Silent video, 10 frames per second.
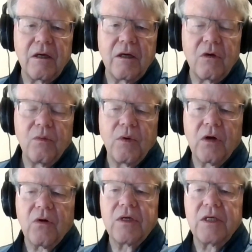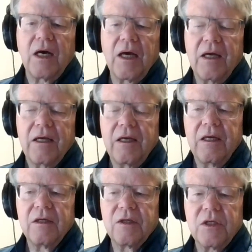hypokritai
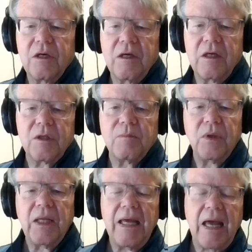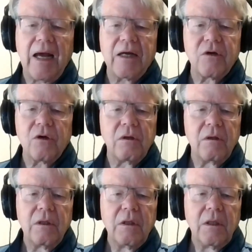is a play actor.
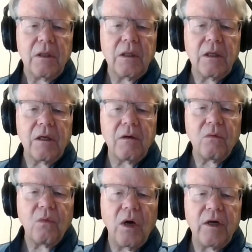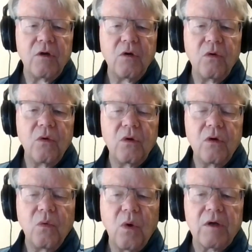One who
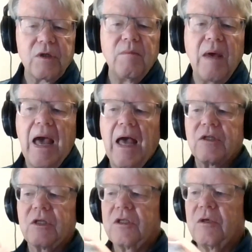wears a mask to